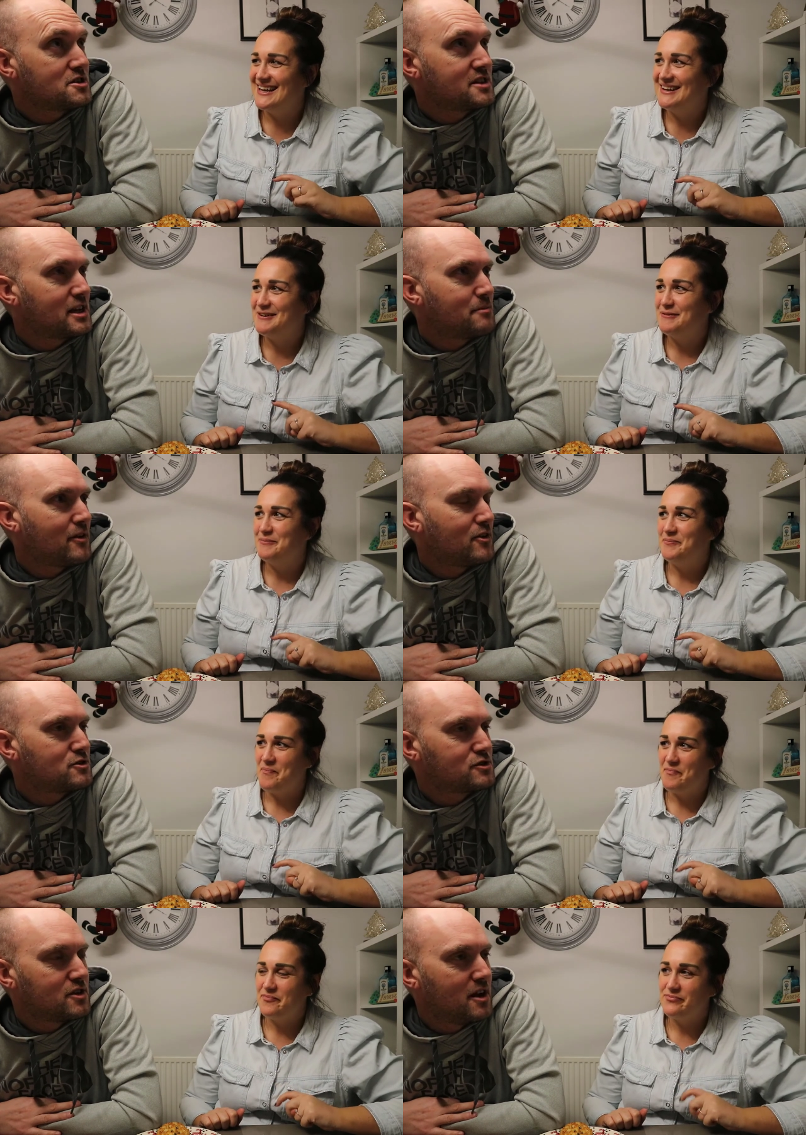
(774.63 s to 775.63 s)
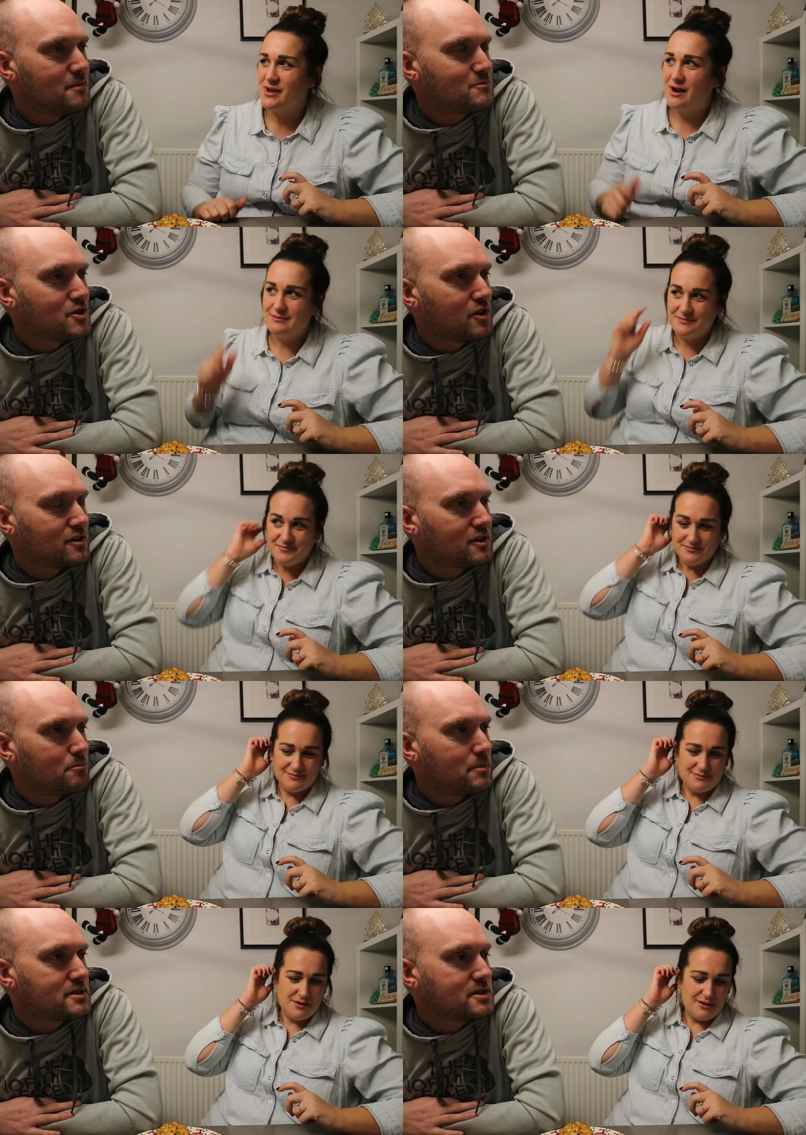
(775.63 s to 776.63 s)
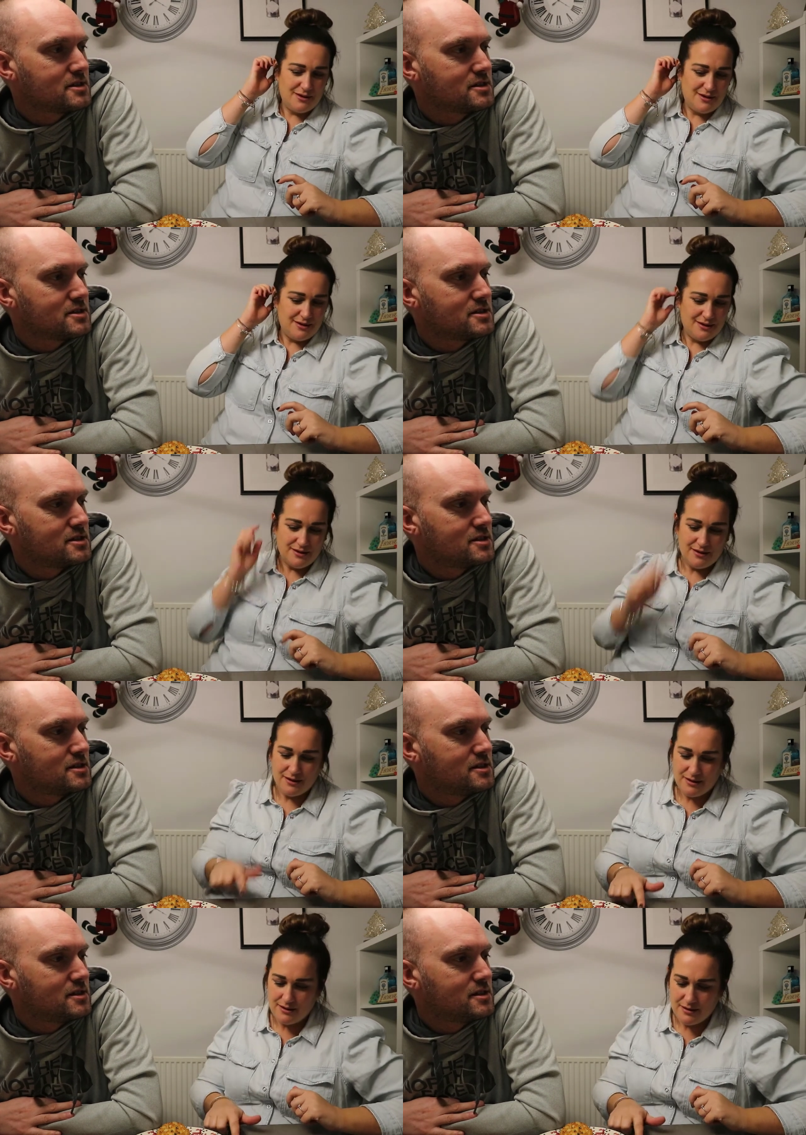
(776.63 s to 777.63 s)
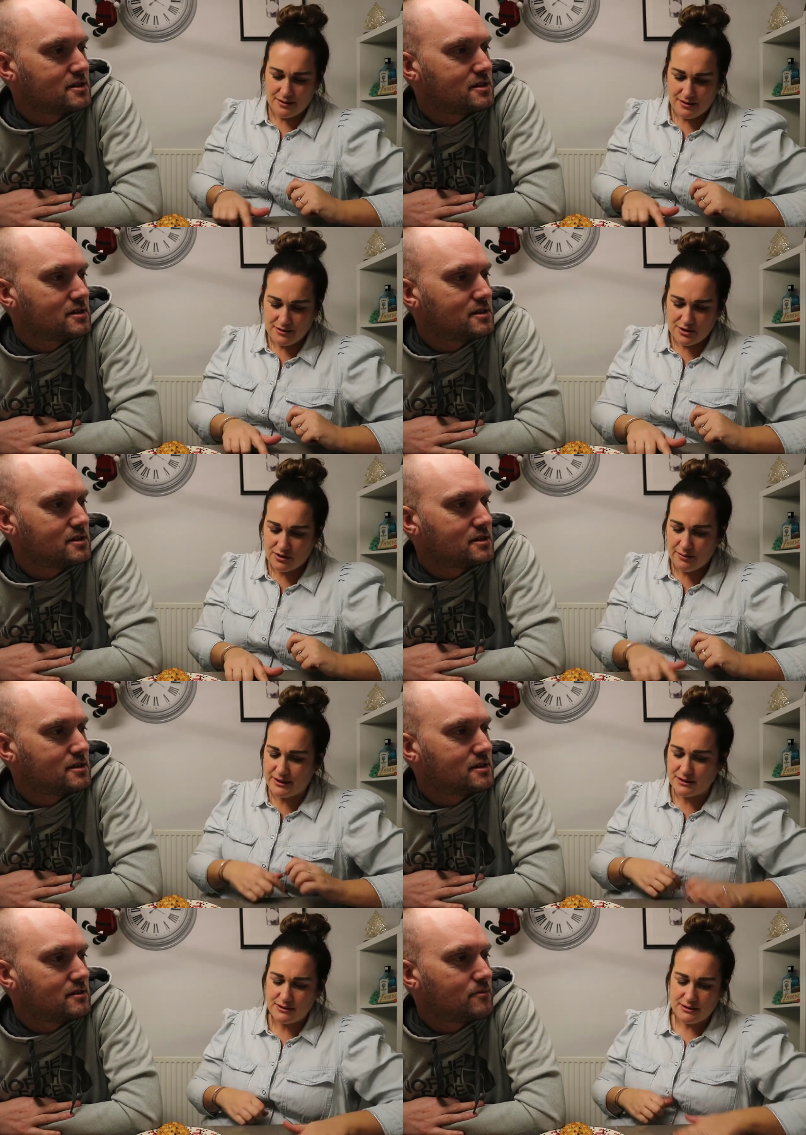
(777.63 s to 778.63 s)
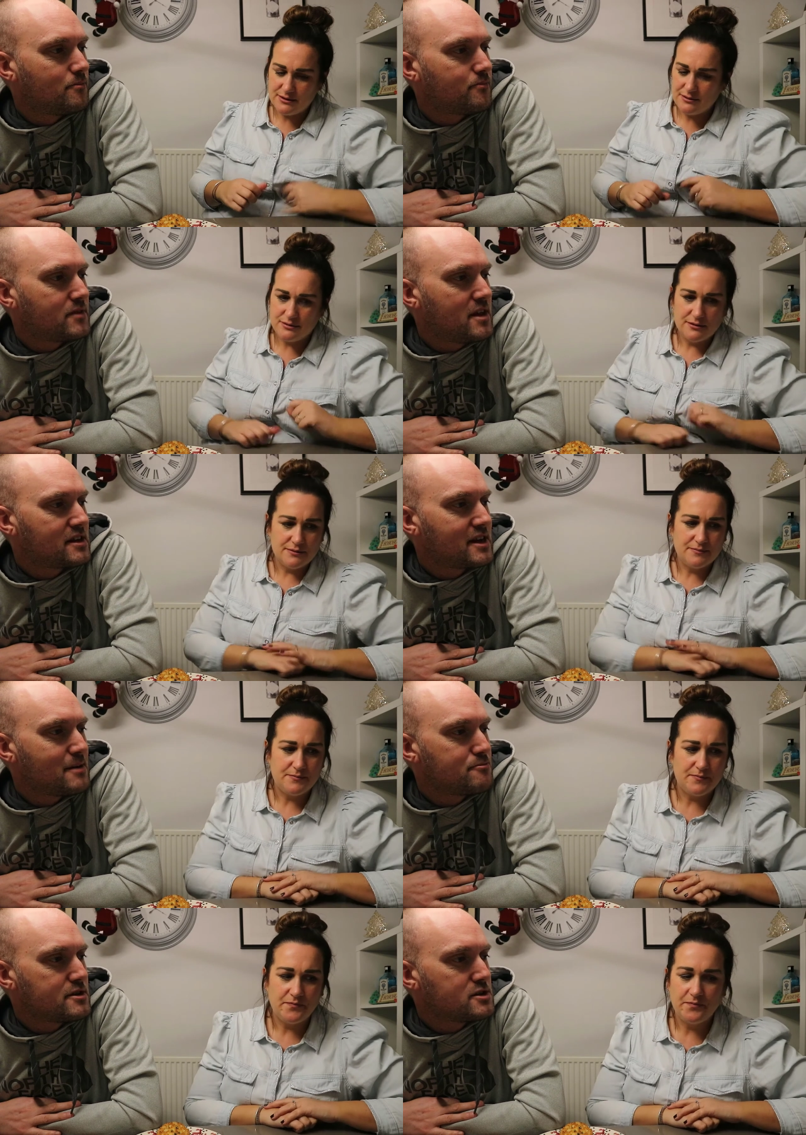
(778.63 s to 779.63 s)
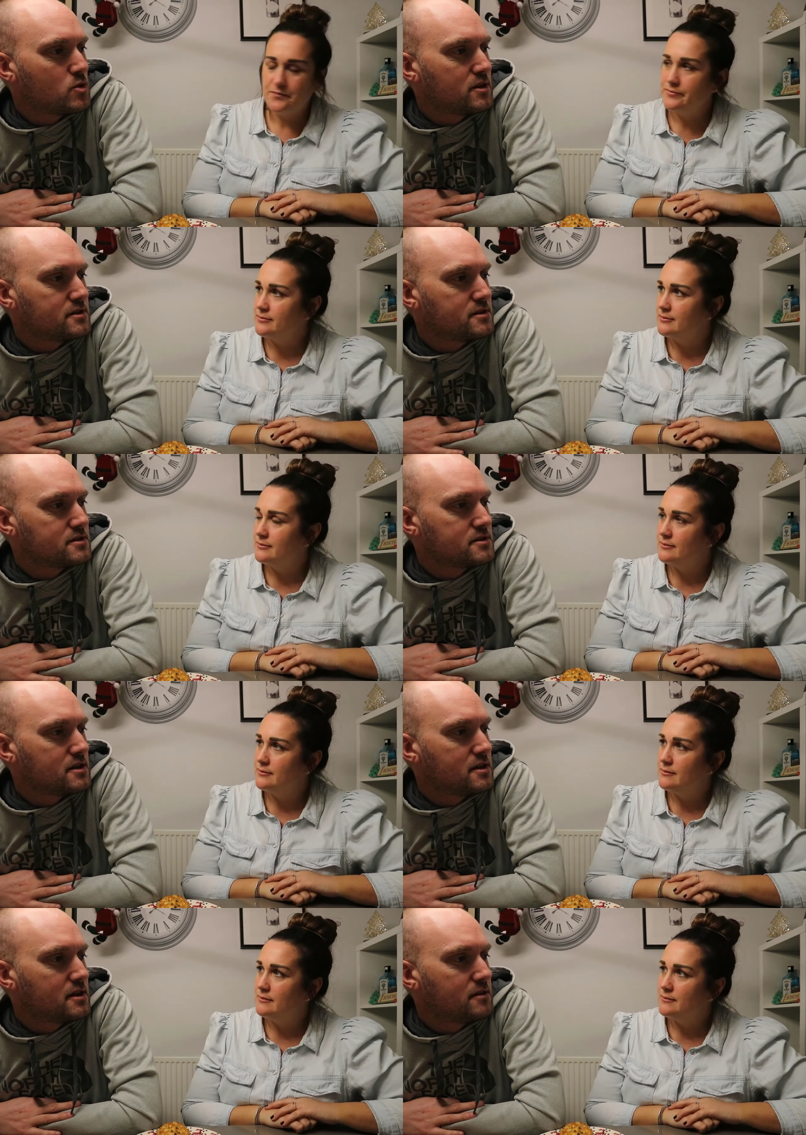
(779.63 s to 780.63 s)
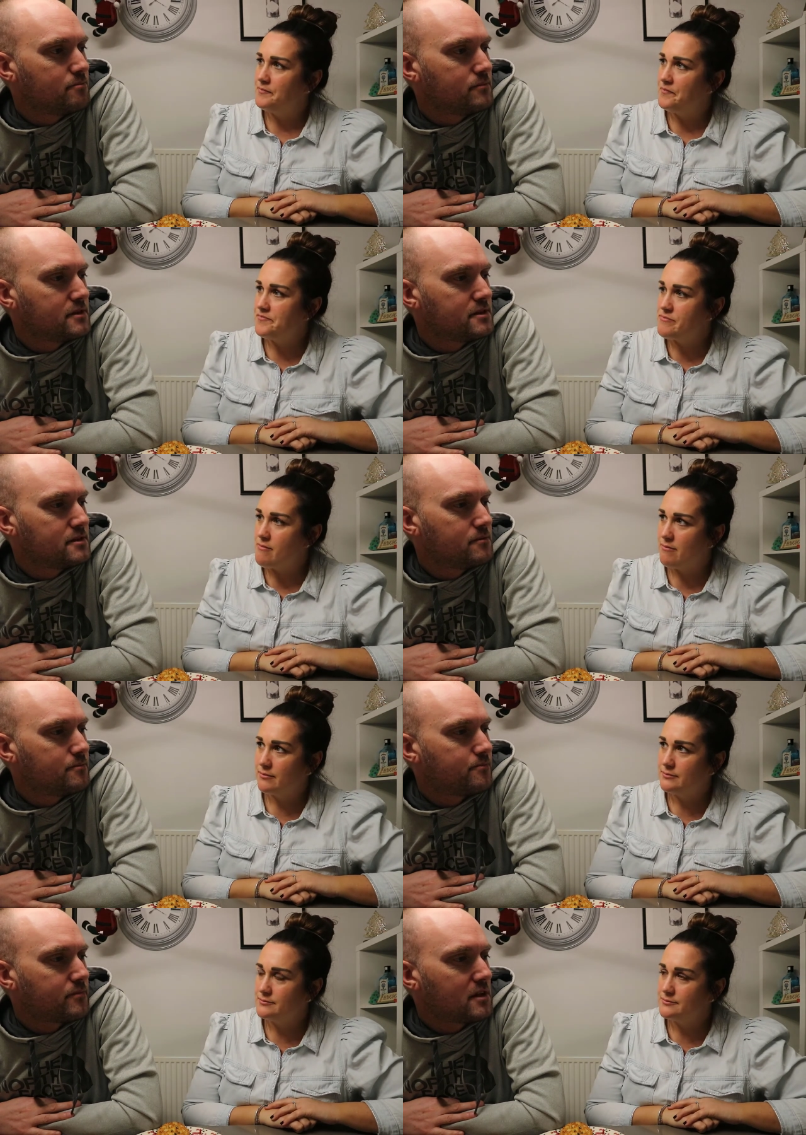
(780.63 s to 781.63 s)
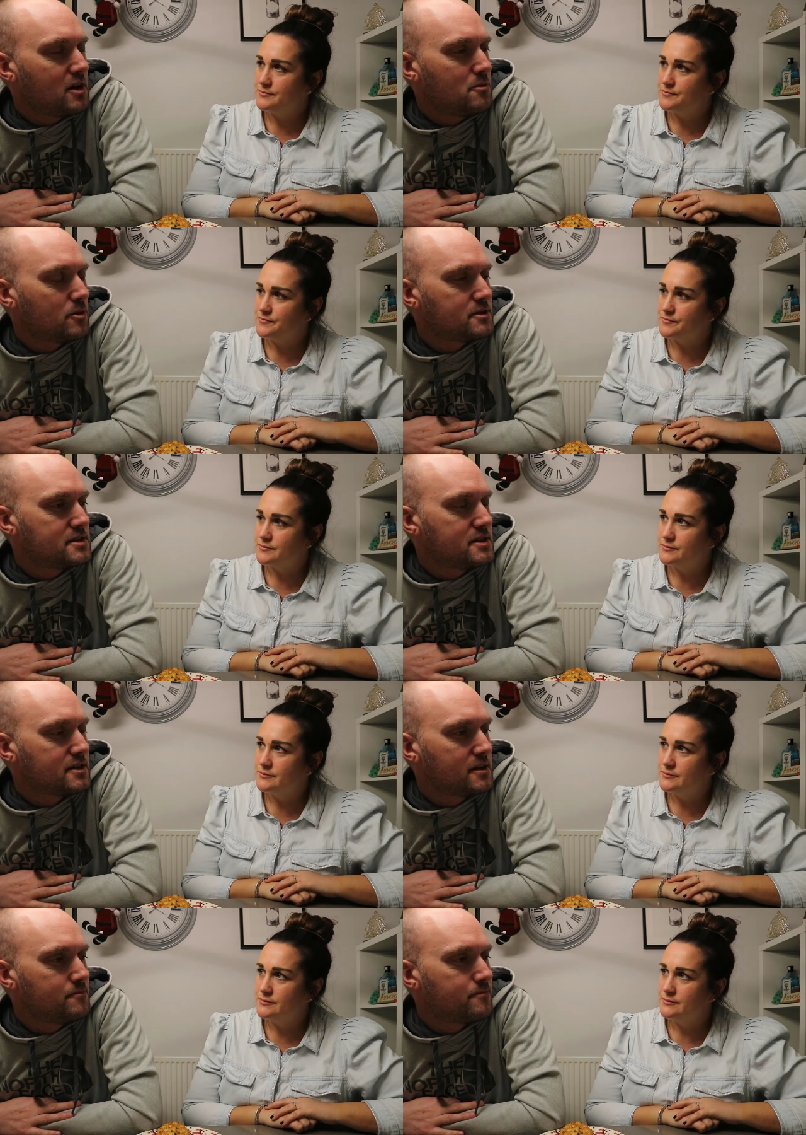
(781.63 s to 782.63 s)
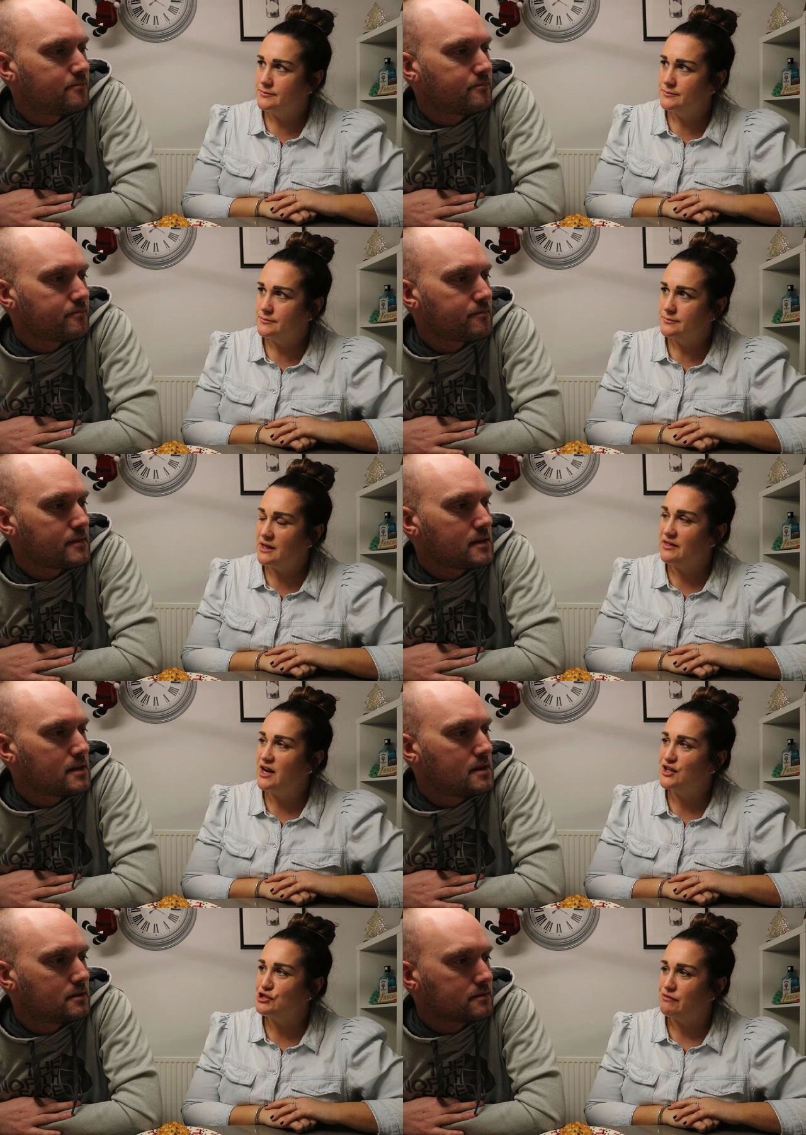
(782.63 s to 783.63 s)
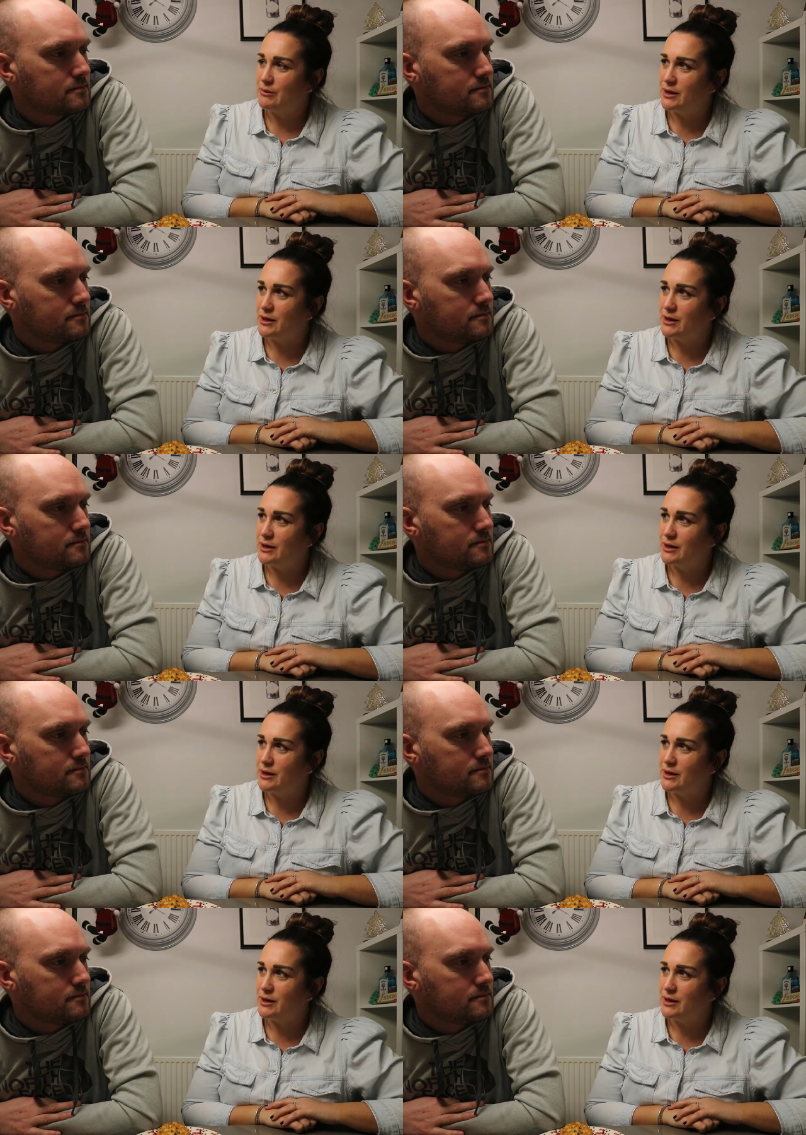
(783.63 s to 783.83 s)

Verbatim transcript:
Speaker 1: just thinking about those um, chocolate buttons.
Speaker 2: Chocolate buttons?
Speaker 1: Yeah, the Cadbury's ones that are... I can't what ones they are now.
Speaker 2: Like the luxury